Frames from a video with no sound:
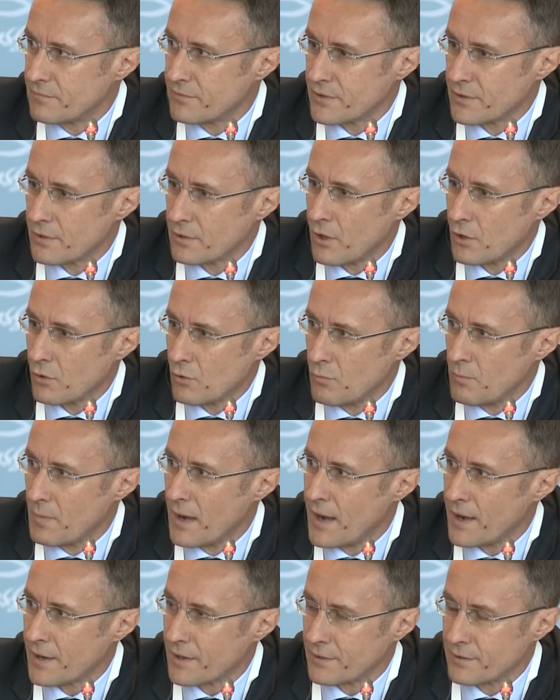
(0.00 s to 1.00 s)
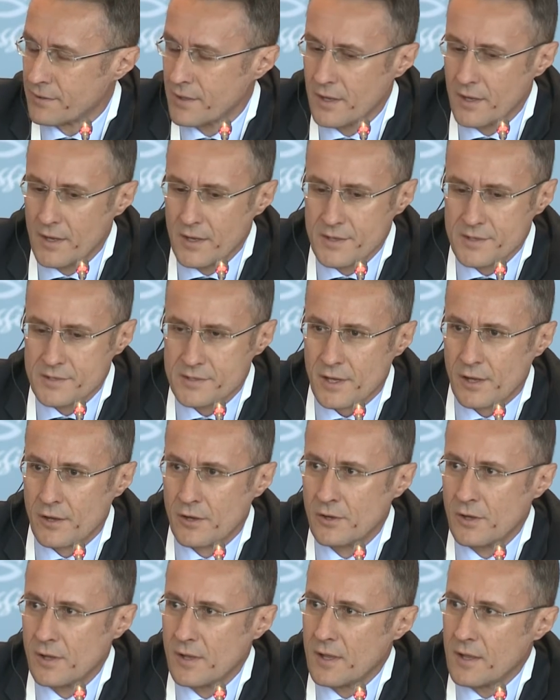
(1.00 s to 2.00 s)
the different types of
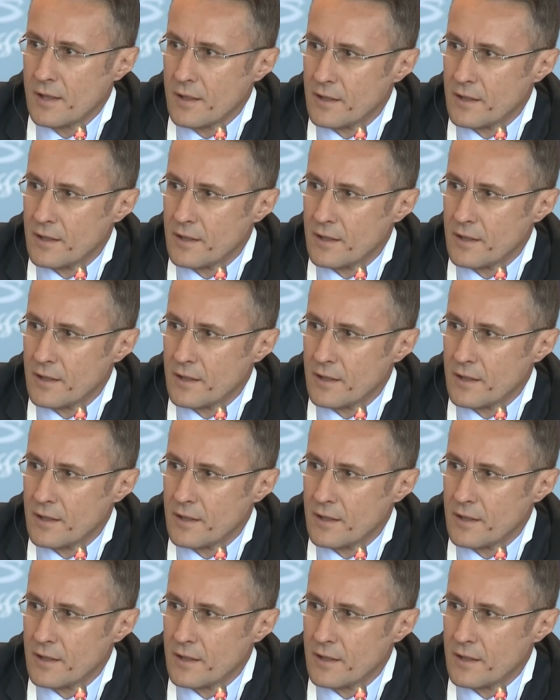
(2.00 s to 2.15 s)
investments